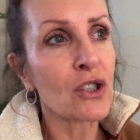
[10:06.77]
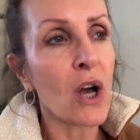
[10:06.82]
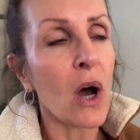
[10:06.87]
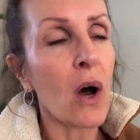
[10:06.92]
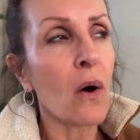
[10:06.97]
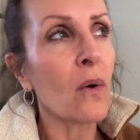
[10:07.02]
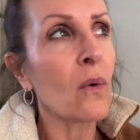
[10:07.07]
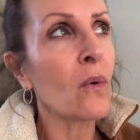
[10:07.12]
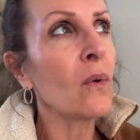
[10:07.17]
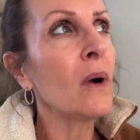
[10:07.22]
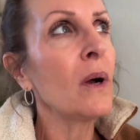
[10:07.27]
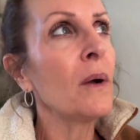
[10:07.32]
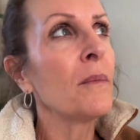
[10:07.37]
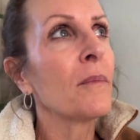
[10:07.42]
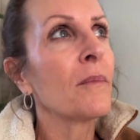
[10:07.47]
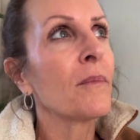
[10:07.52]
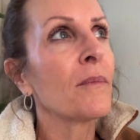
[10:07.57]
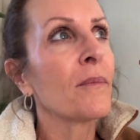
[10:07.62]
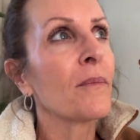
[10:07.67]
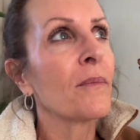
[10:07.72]

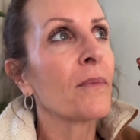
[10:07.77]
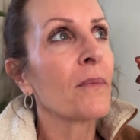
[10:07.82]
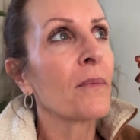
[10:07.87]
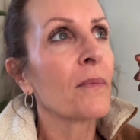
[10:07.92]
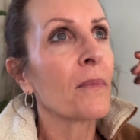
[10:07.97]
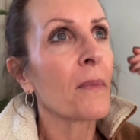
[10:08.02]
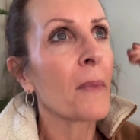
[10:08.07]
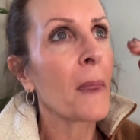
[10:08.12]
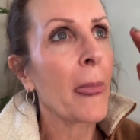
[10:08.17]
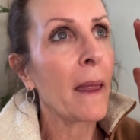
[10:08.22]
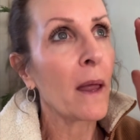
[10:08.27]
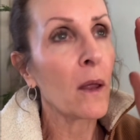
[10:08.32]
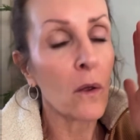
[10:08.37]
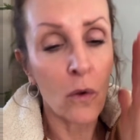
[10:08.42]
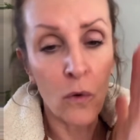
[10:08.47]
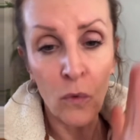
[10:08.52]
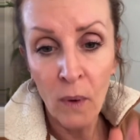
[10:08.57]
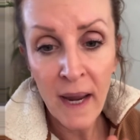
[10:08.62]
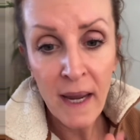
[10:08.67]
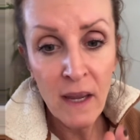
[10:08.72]
grateful that we have
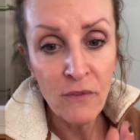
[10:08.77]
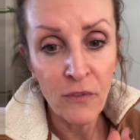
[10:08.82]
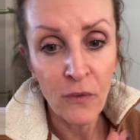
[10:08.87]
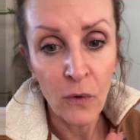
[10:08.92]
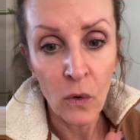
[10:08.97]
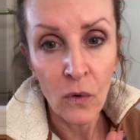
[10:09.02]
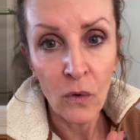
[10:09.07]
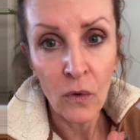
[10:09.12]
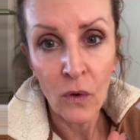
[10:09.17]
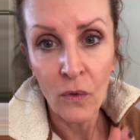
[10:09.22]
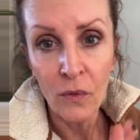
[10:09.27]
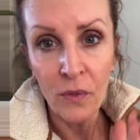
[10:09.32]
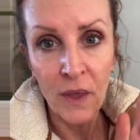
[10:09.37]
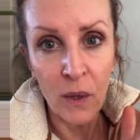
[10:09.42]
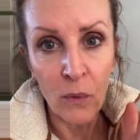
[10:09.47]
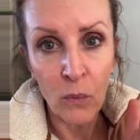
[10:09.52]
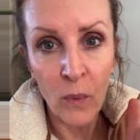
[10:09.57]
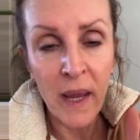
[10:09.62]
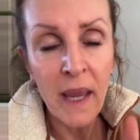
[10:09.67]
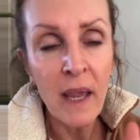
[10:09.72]
caught all of
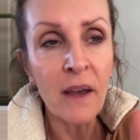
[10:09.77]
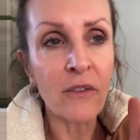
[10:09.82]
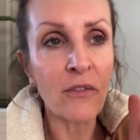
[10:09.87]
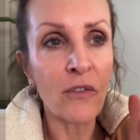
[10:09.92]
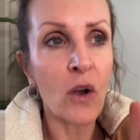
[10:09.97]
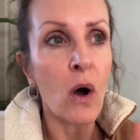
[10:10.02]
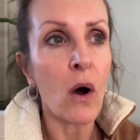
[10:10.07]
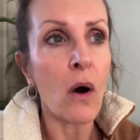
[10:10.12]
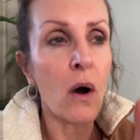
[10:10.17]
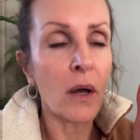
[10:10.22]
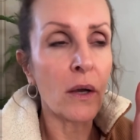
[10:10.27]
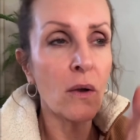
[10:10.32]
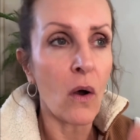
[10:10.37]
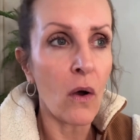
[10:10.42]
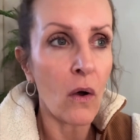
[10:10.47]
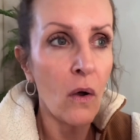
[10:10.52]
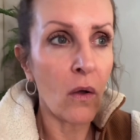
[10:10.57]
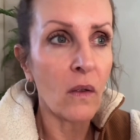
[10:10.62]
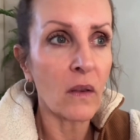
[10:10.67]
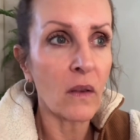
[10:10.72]
these things